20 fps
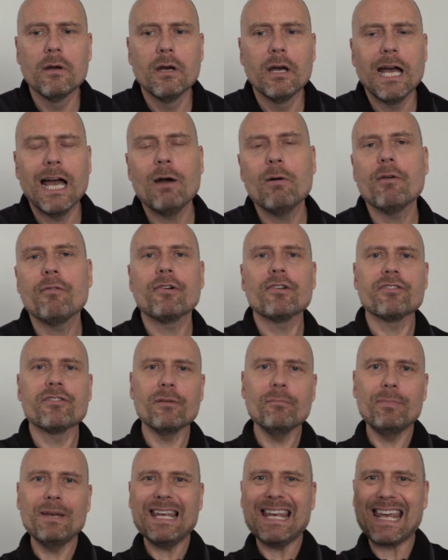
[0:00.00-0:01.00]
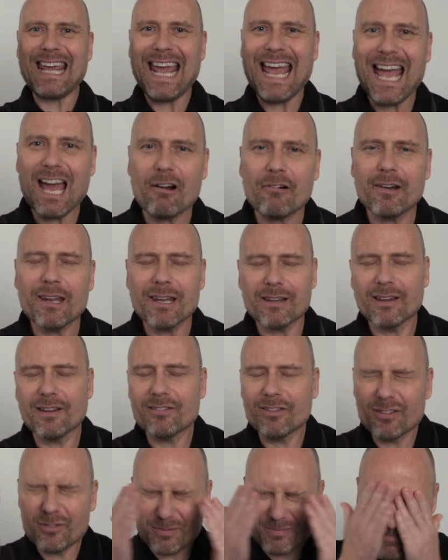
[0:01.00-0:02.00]
However, simply carrying,
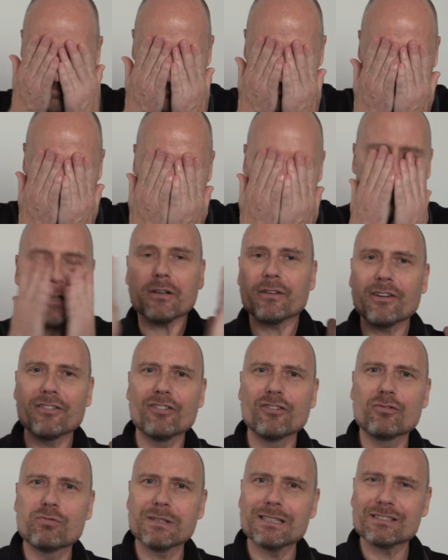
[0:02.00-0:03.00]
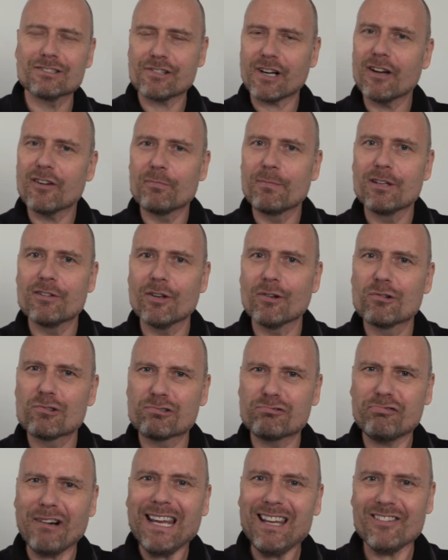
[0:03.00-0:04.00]
this is what drives me so
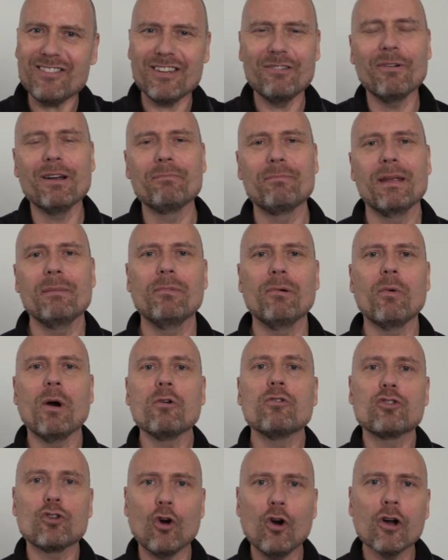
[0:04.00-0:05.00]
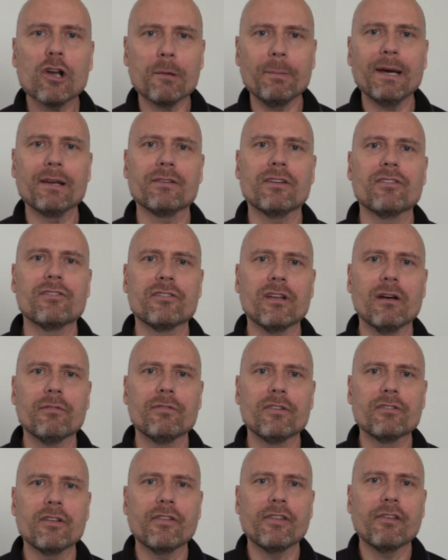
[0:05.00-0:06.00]
crazy when people won't talk about this stuff,
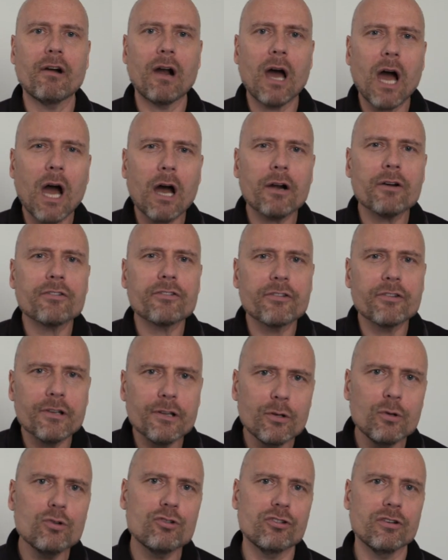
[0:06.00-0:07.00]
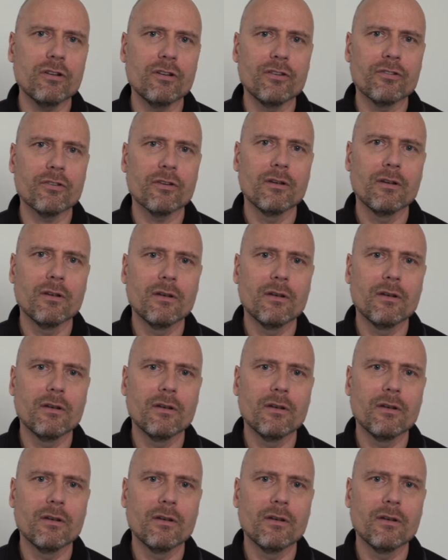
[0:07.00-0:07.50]
is that there are solutions.